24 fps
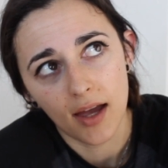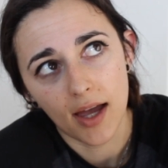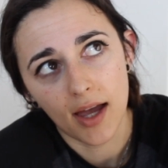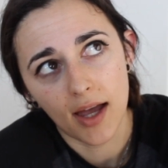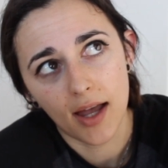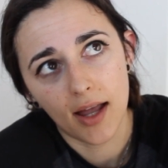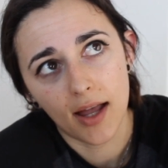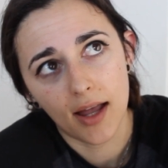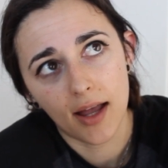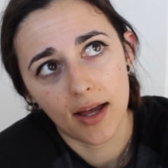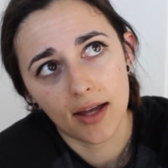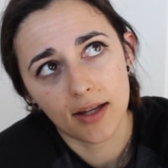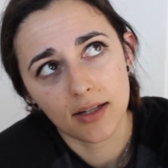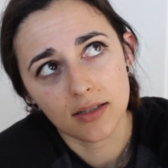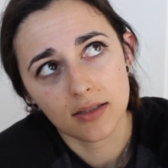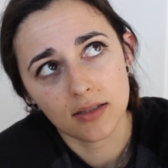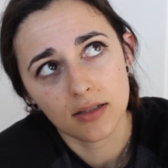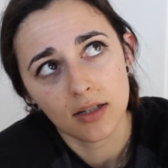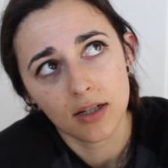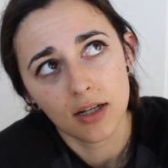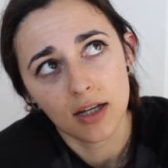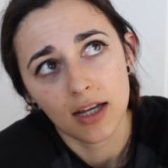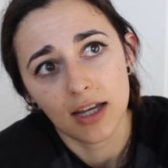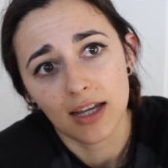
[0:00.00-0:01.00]

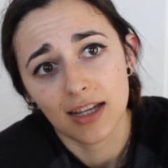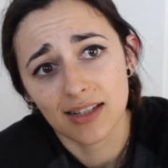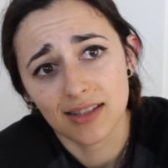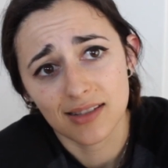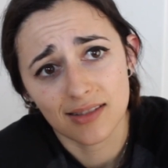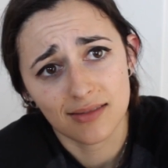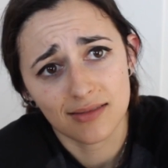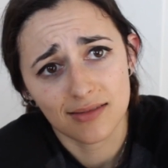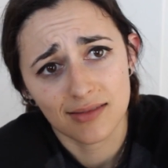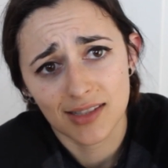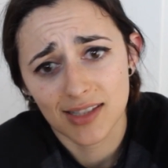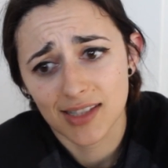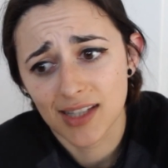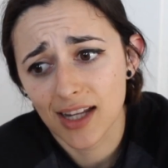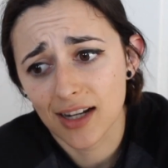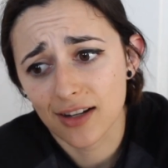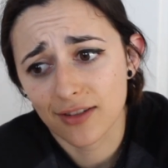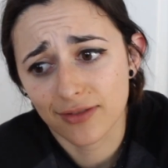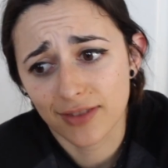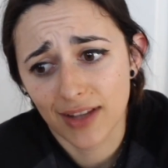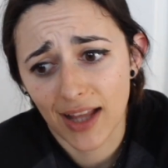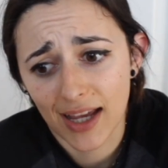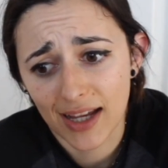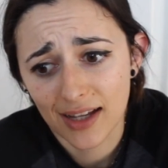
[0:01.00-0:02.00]
And instead
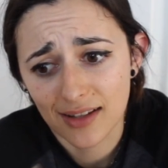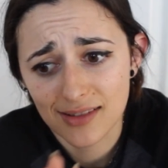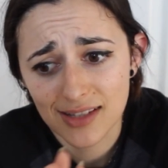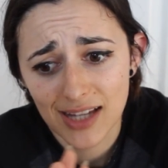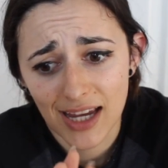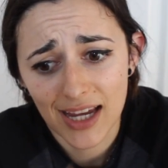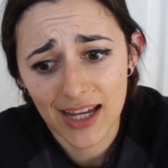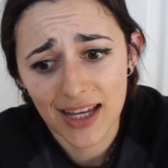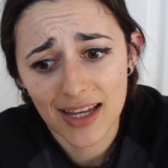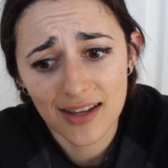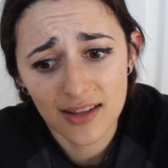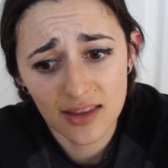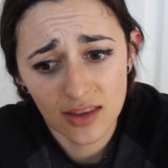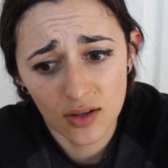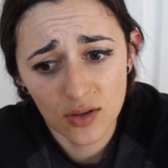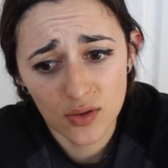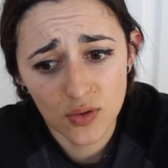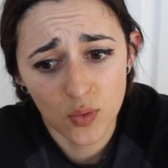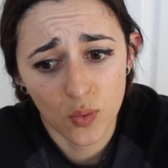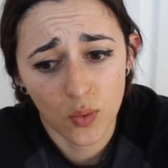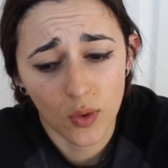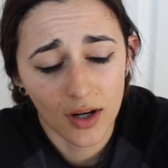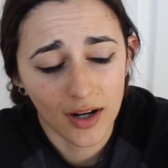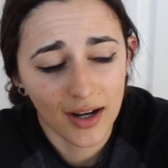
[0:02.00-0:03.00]
of like taking
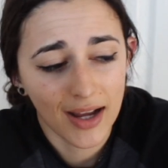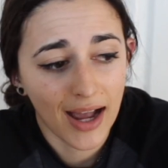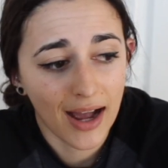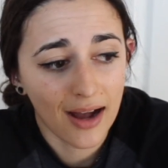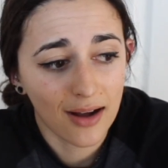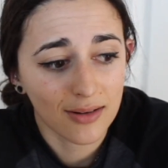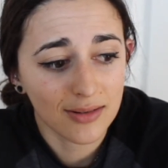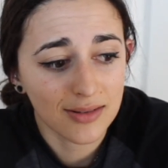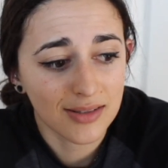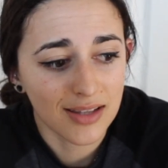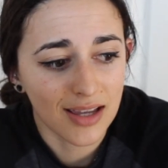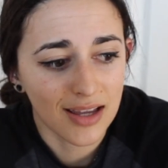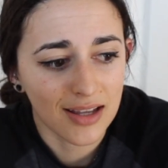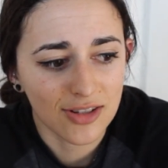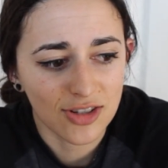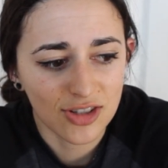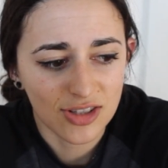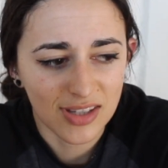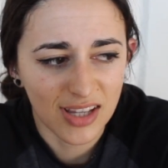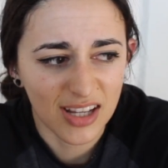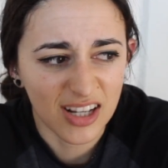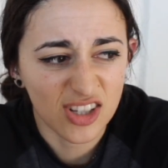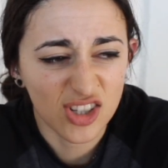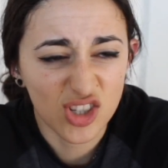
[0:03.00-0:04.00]
those workouts and
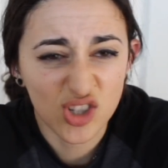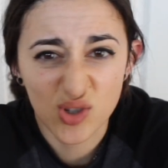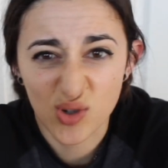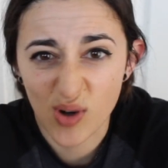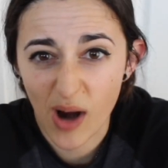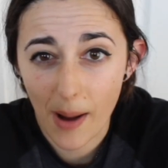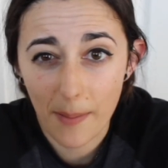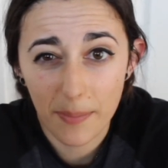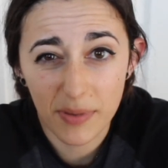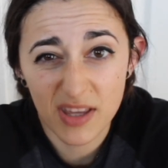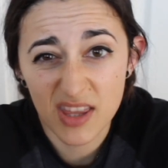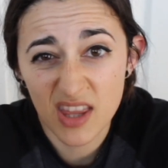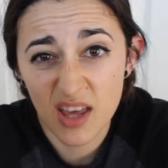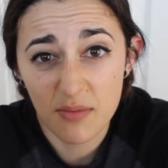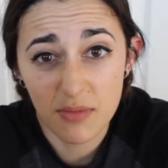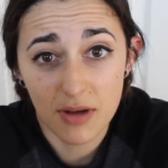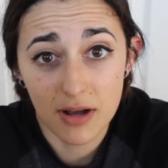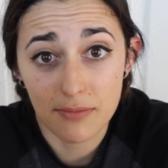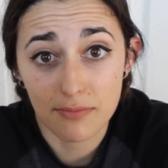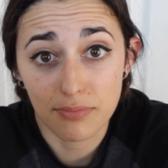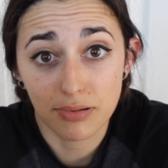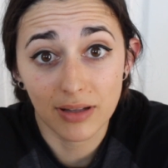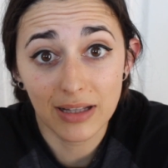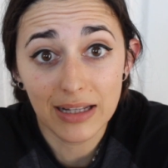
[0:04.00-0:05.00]
just like scrapping them
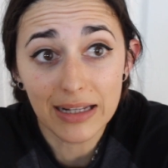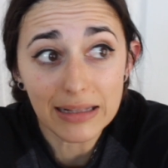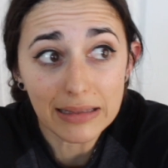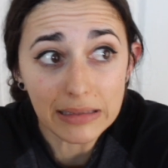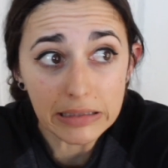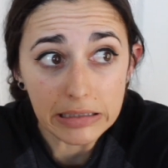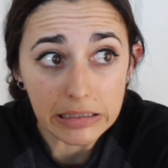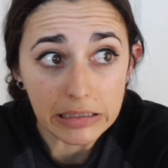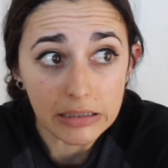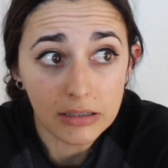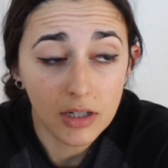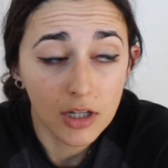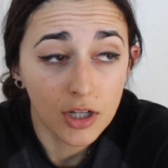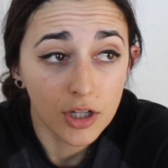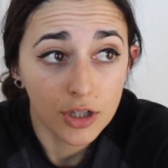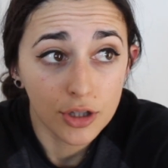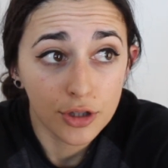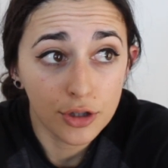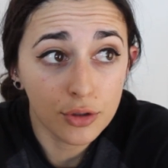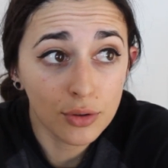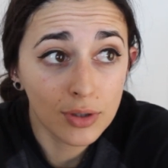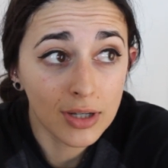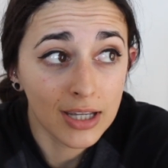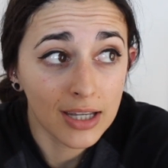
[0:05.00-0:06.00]
completely,
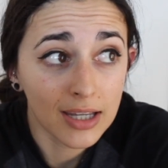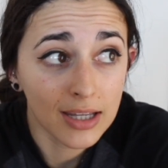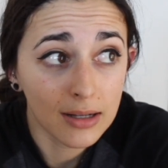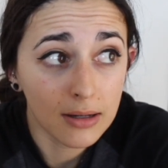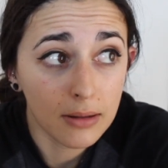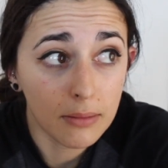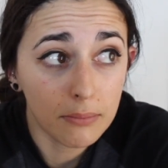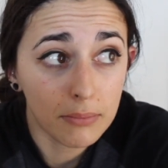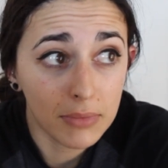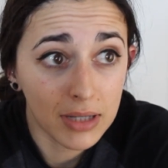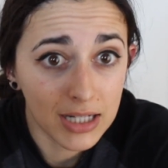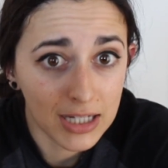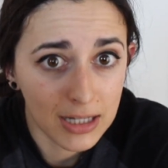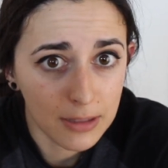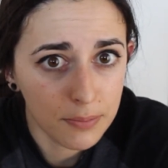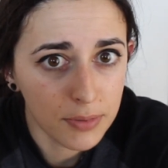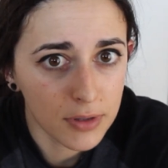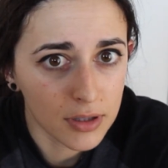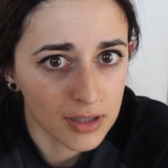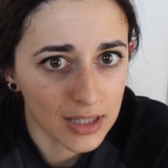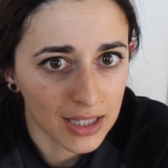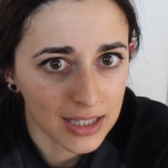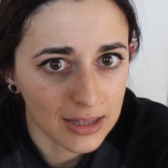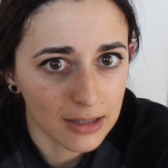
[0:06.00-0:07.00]
you can
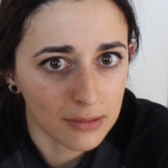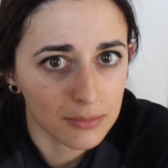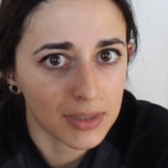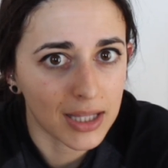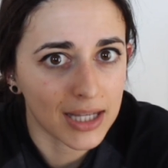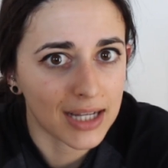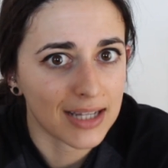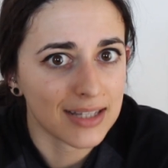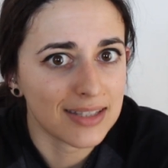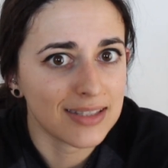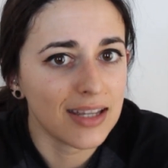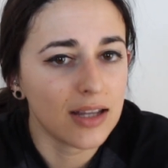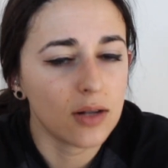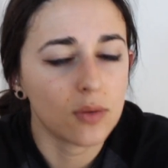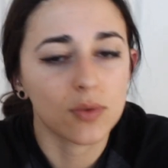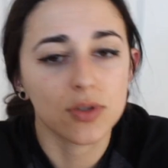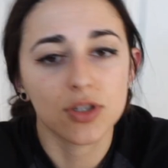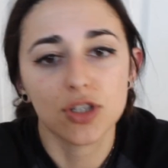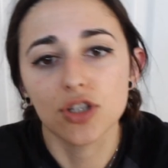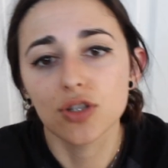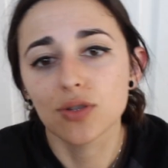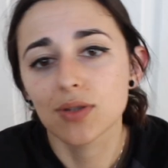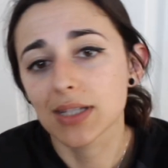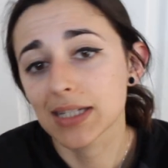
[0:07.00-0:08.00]
manipulate them, like I said,
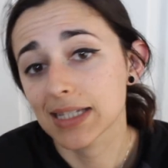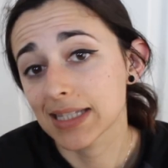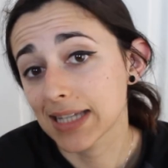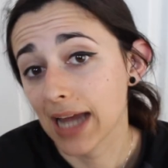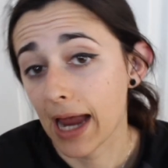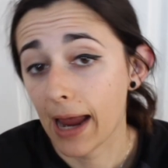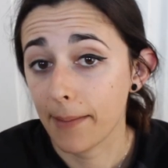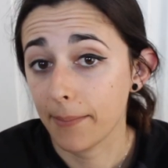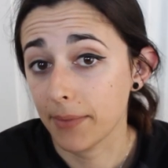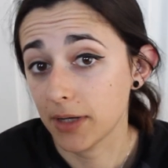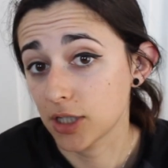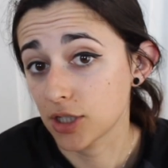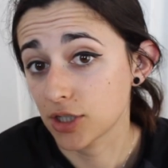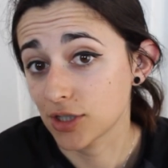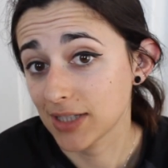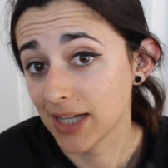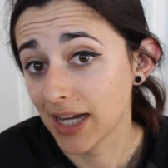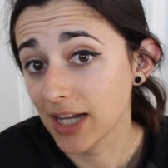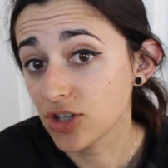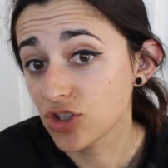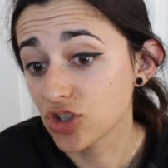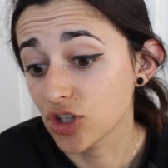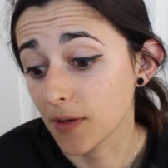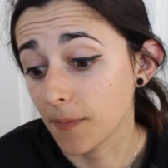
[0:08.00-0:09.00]
with using time under
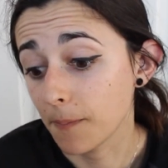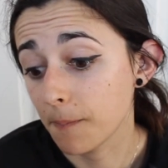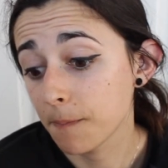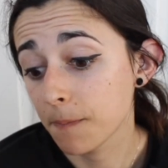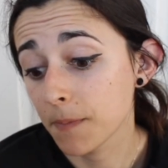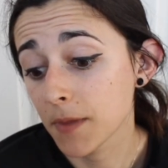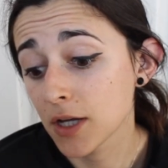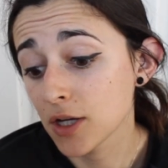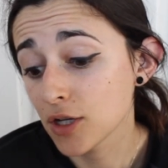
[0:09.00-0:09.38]
tension.